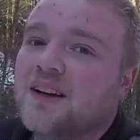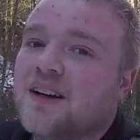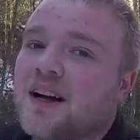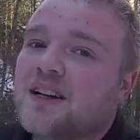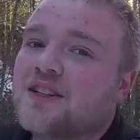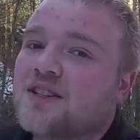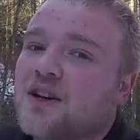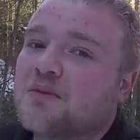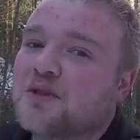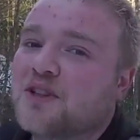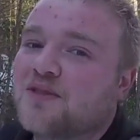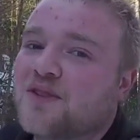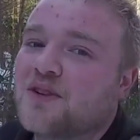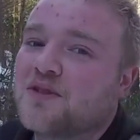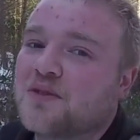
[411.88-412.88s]
I just hope
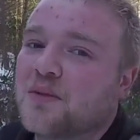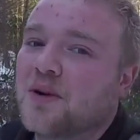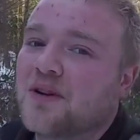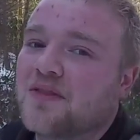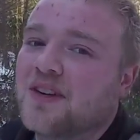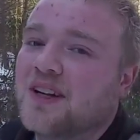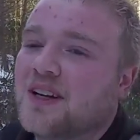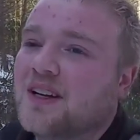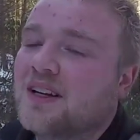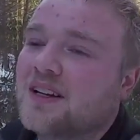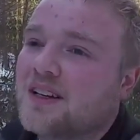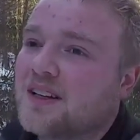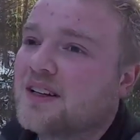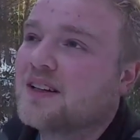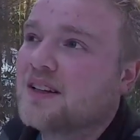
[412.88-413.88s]
these views are worth it.
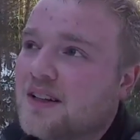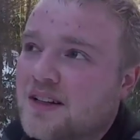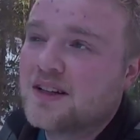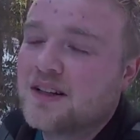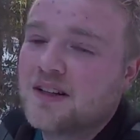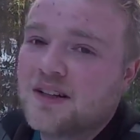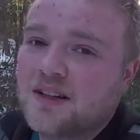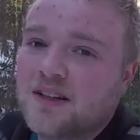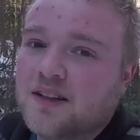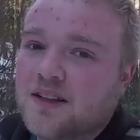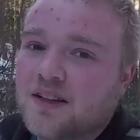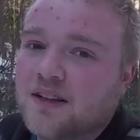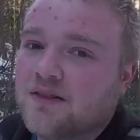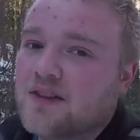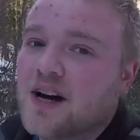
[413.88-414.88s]

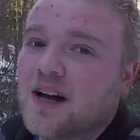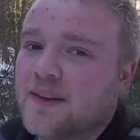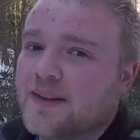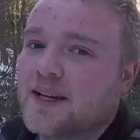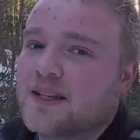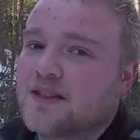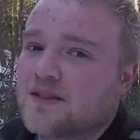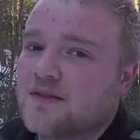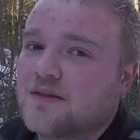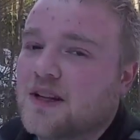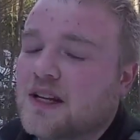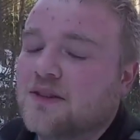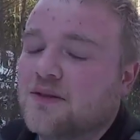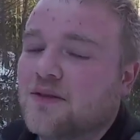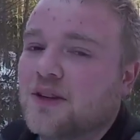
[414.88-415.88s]
If not,
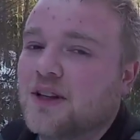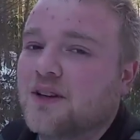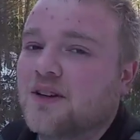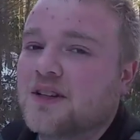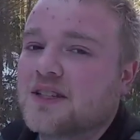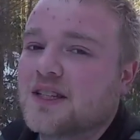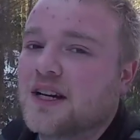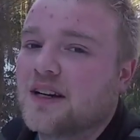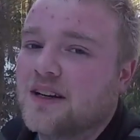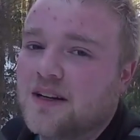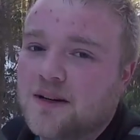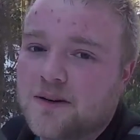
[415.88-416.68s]
that's really gonna suck.